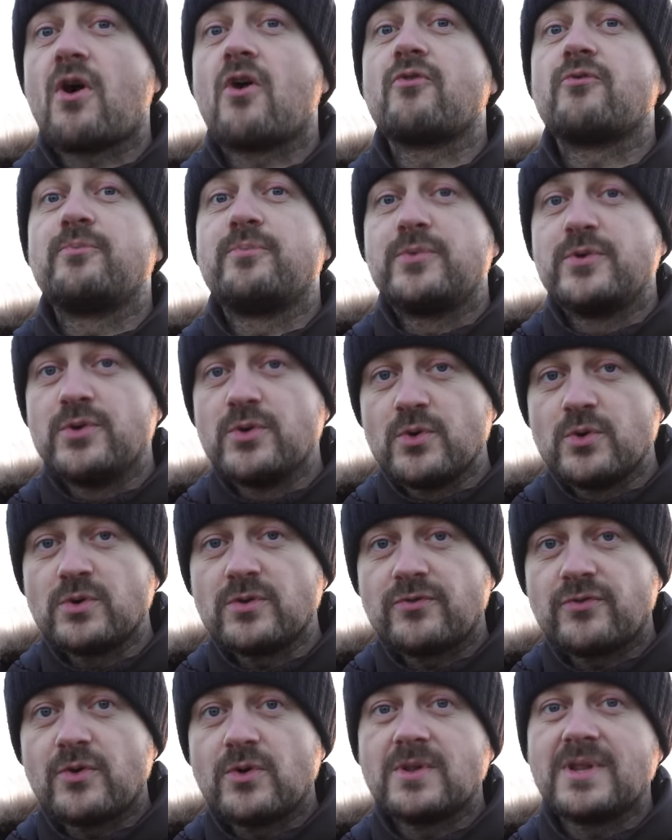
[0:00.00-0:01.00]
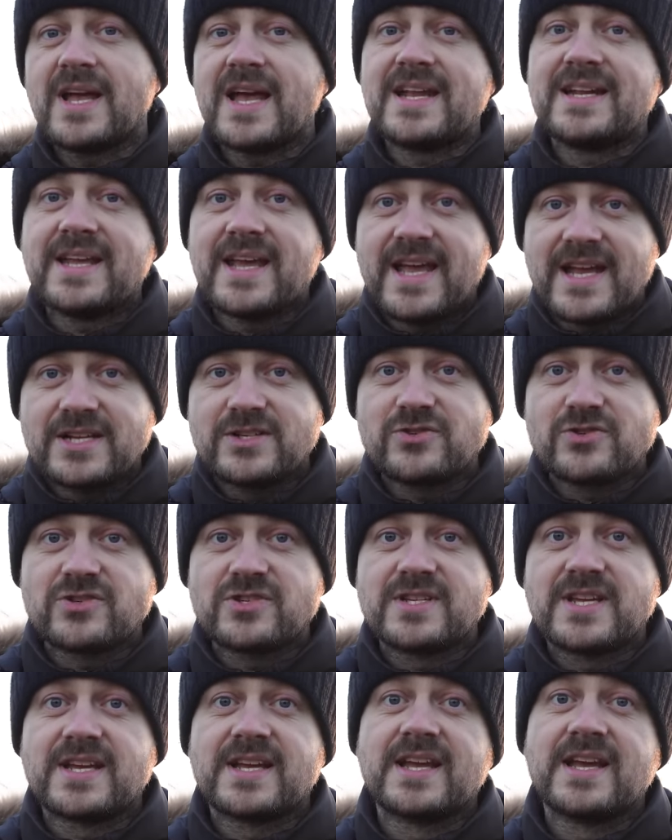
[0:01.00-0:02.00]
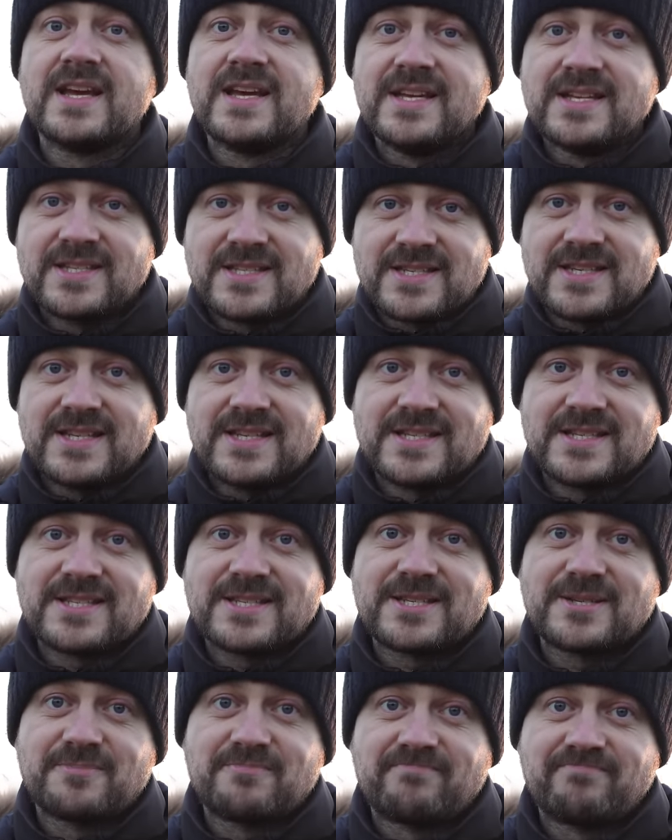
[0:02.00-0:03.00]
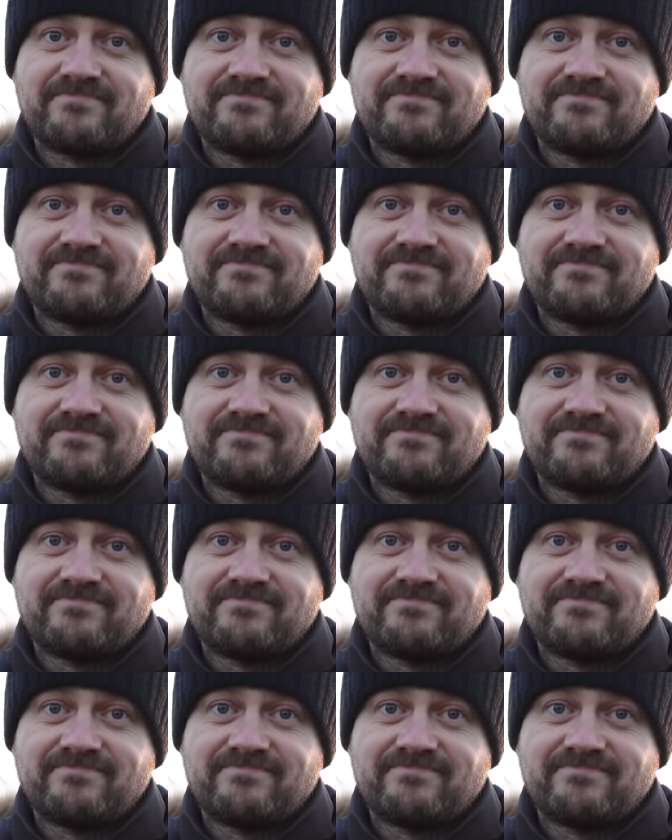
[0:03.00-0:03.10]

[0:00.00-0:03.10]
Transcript: of beautiful and interesting scenes.